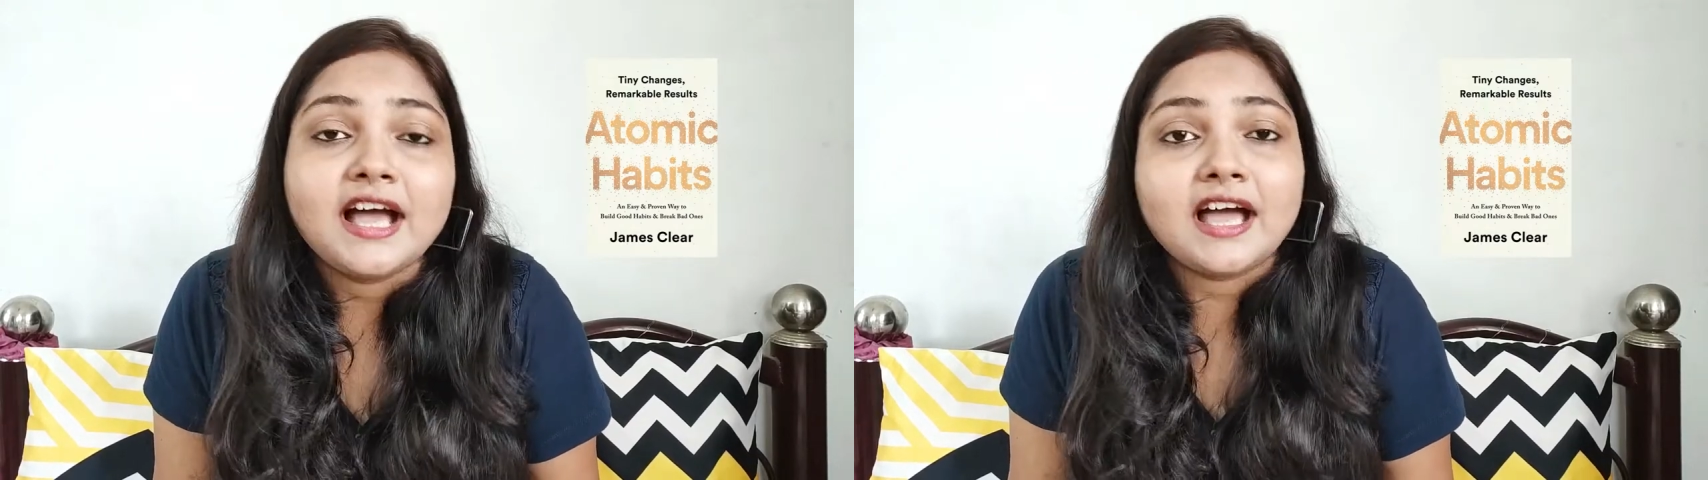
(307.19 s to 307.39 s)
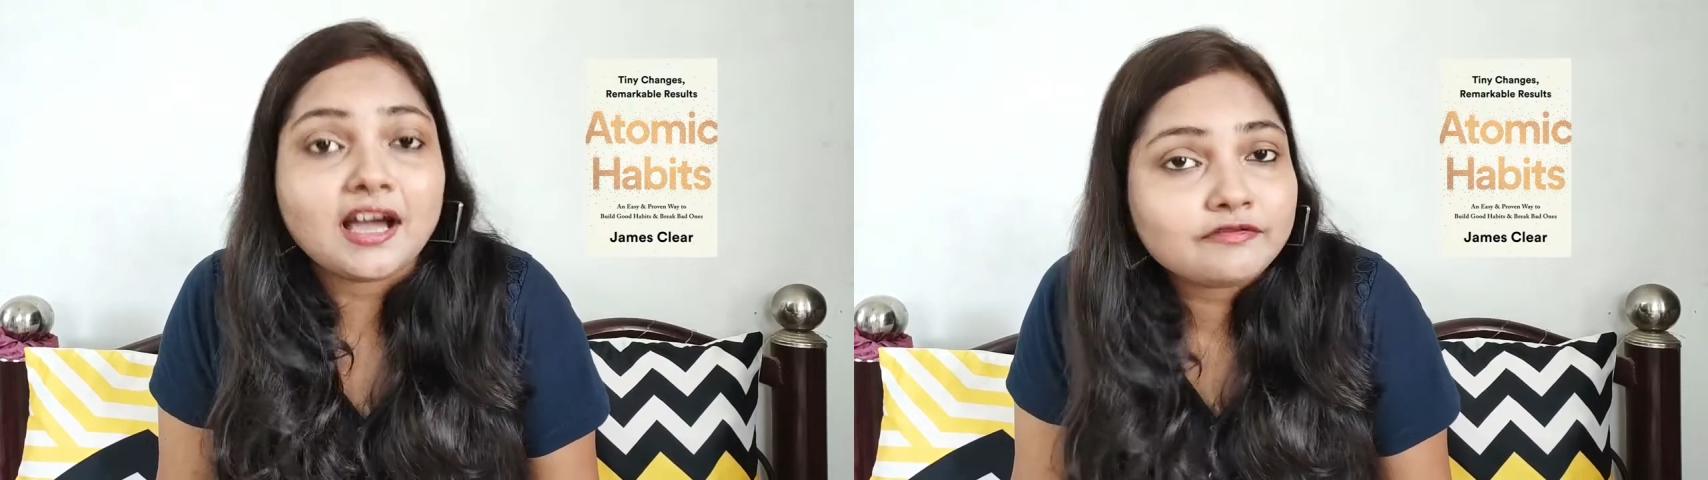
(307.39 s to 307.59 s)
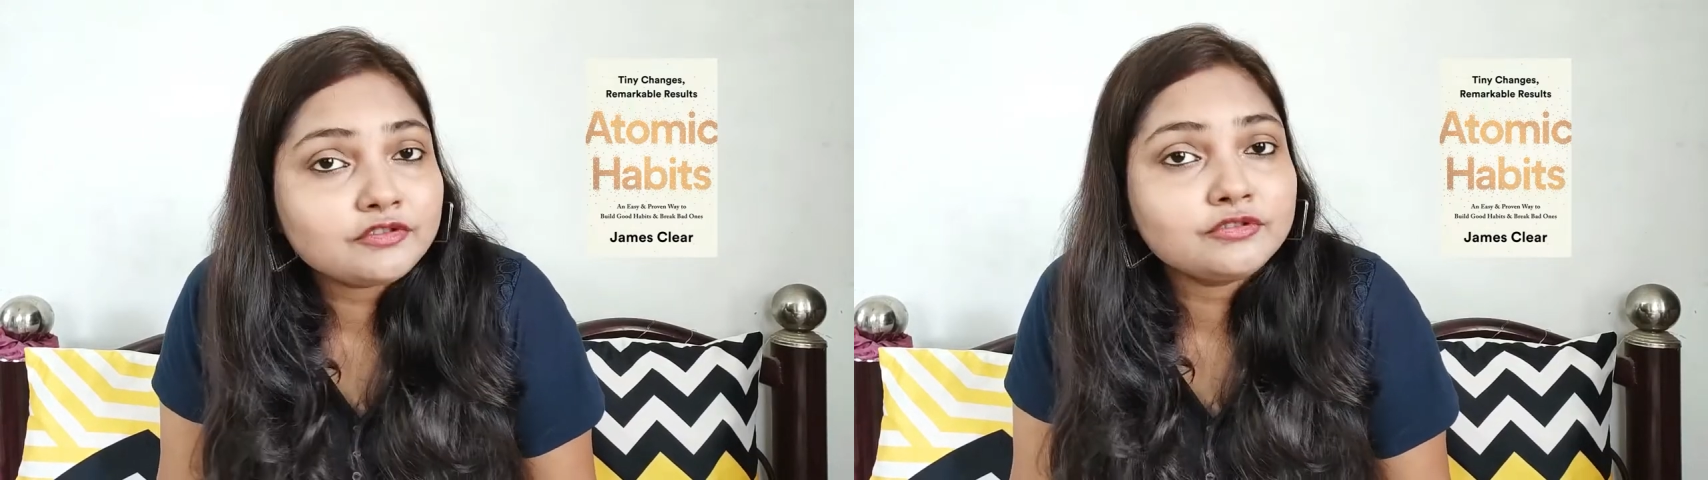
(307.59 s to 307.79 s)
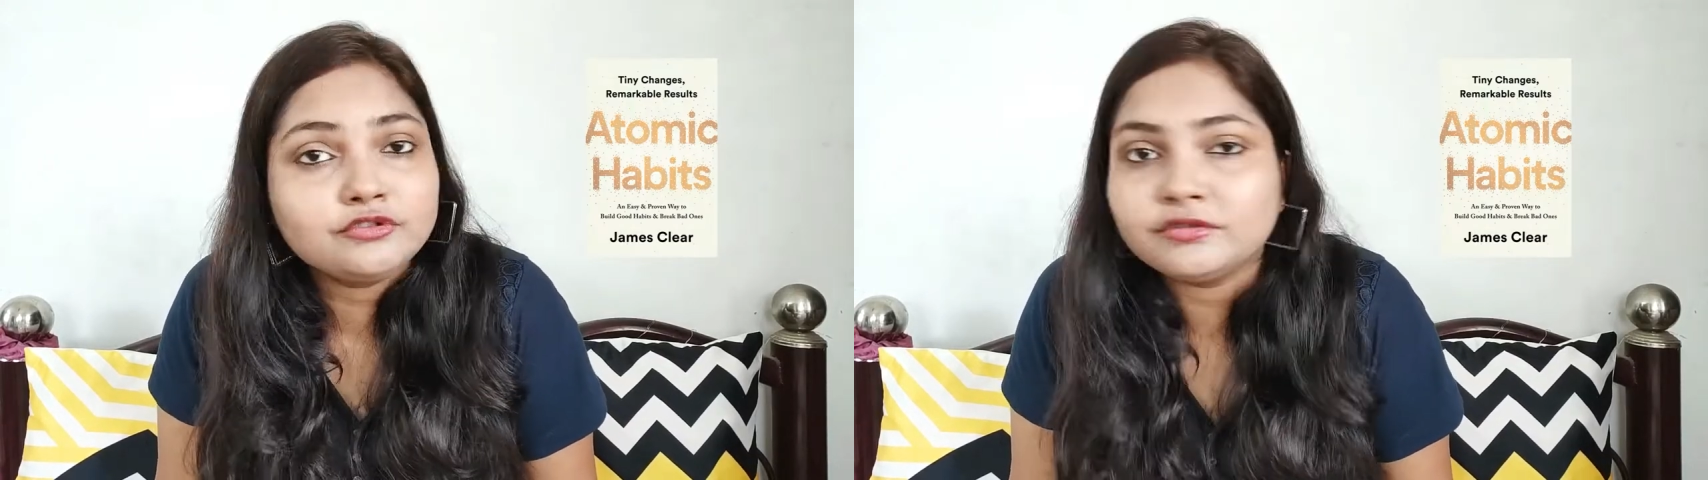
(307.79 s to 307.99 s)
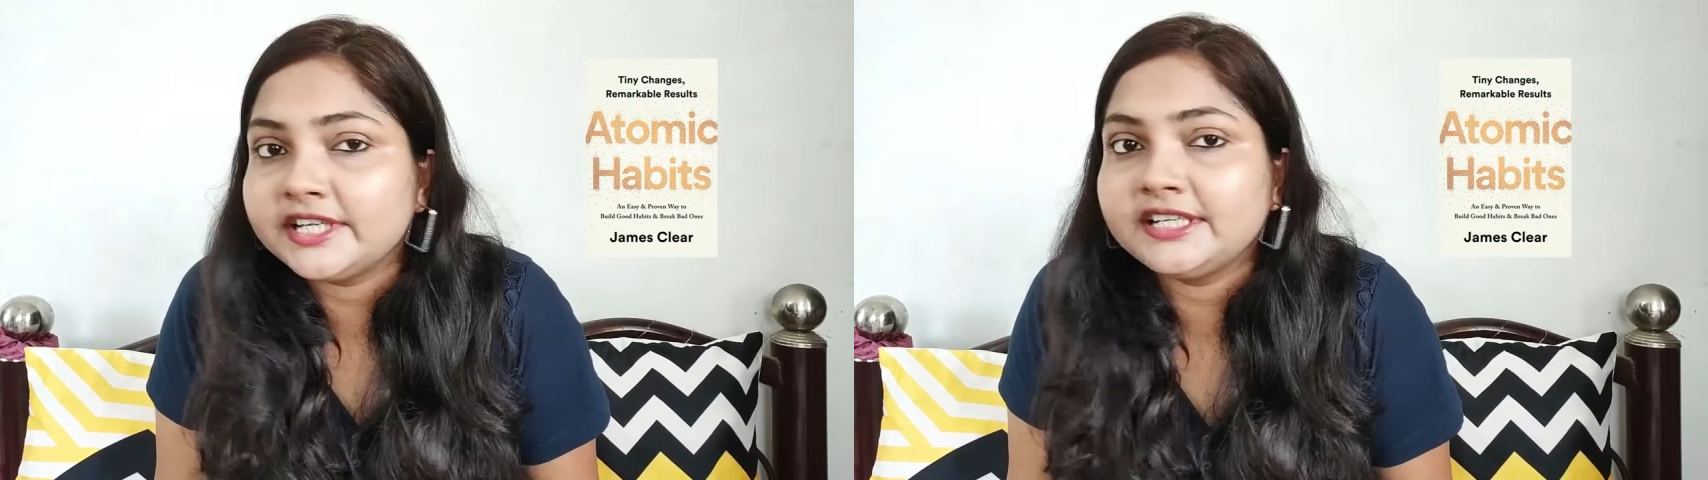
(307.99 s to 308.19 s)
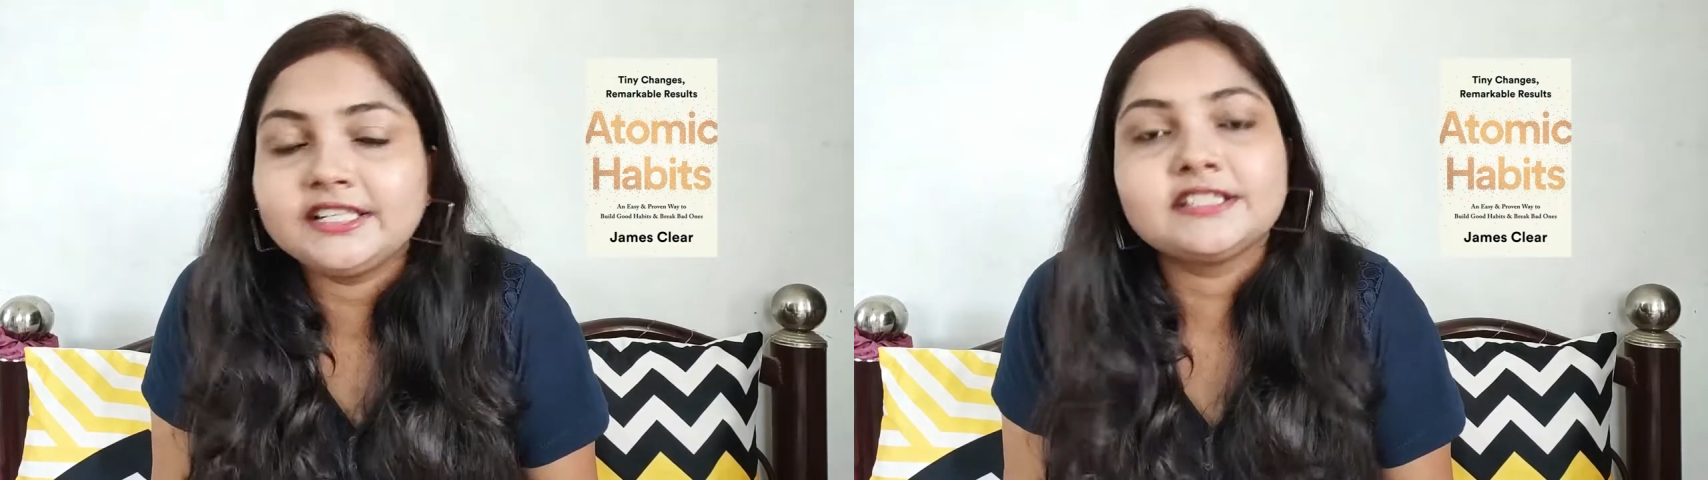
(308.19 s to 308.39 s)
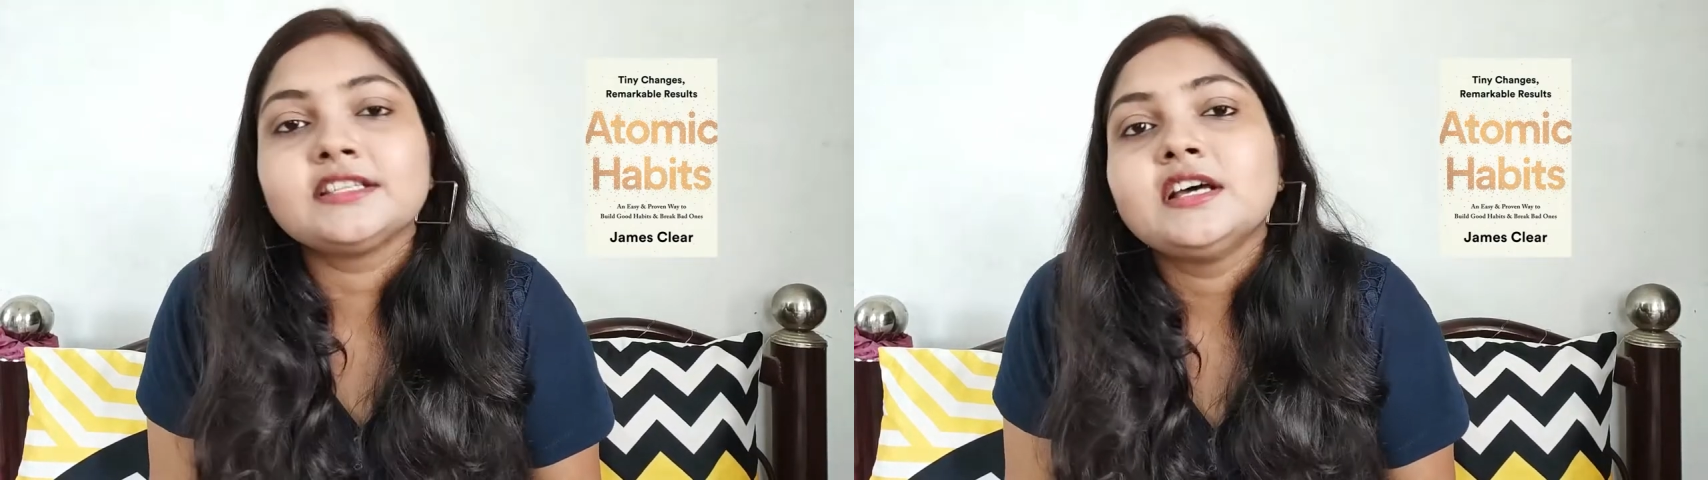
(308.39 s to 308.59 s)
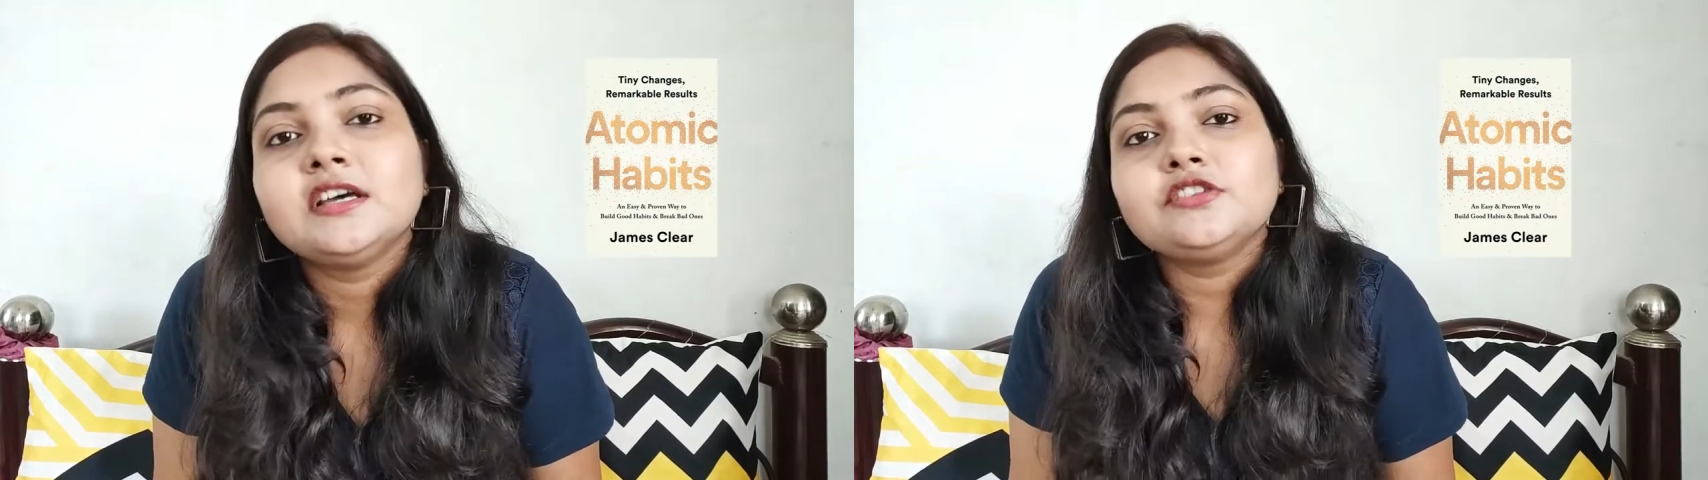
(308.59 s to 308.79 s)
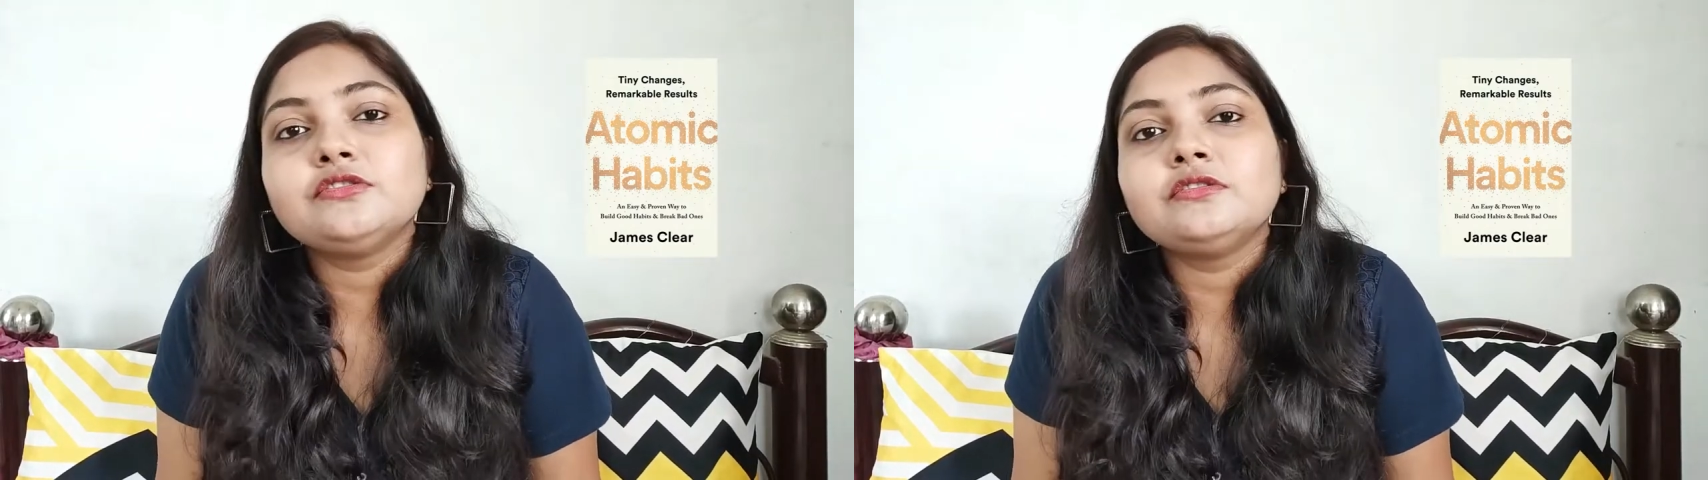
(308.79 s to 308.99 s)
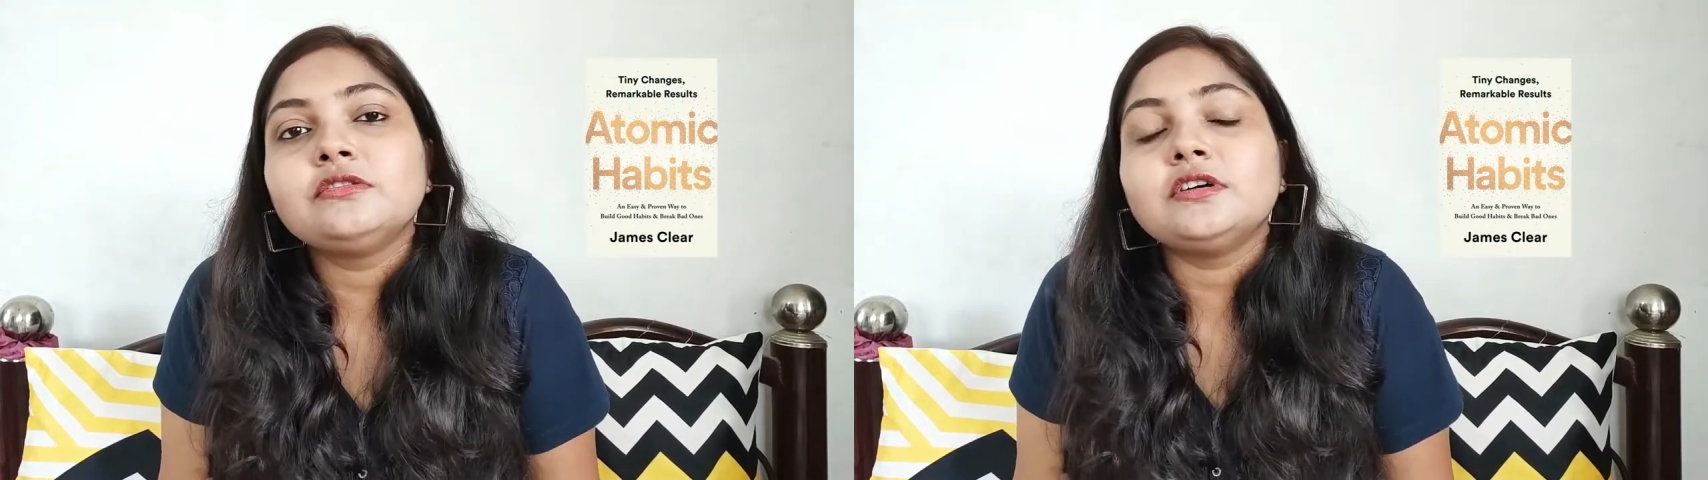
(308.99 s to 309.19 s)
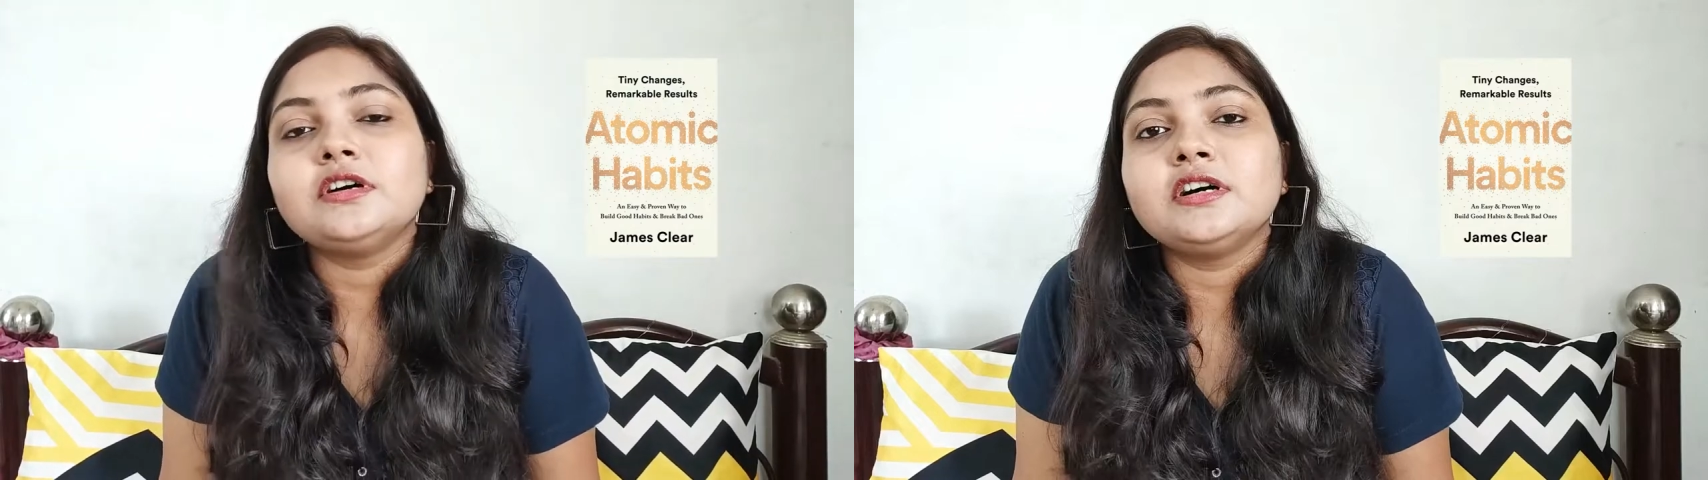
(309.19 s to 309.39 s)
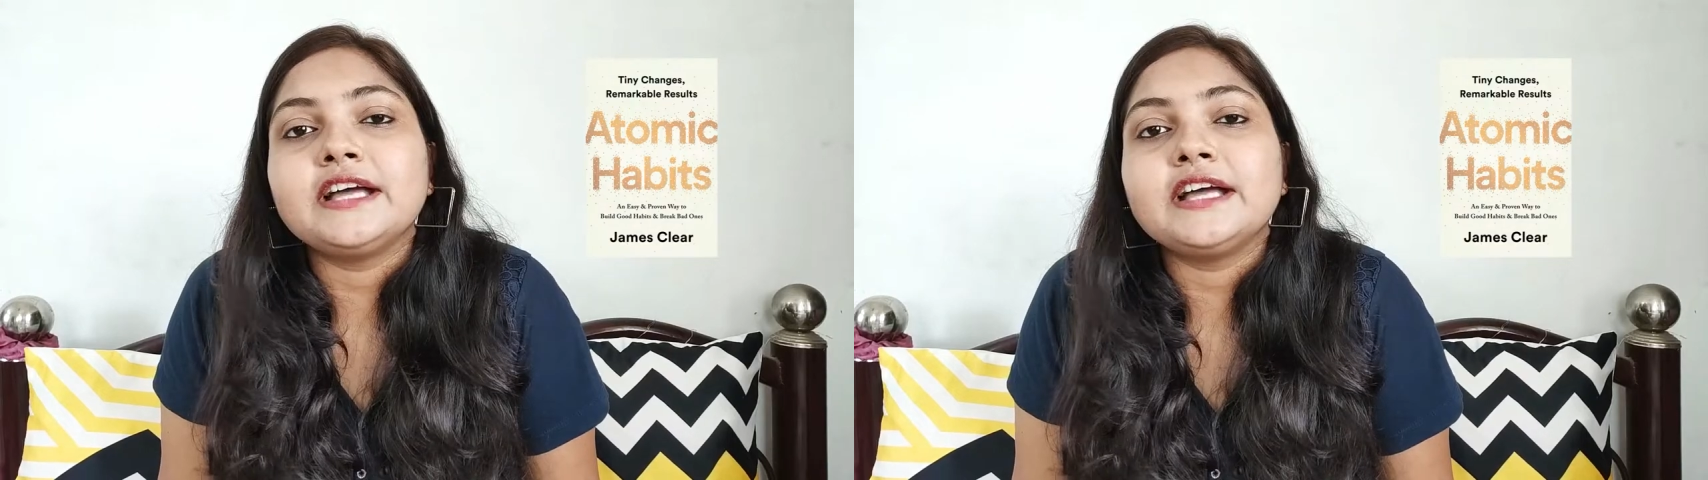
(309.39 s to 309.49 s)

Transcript: I have to do at least, you know,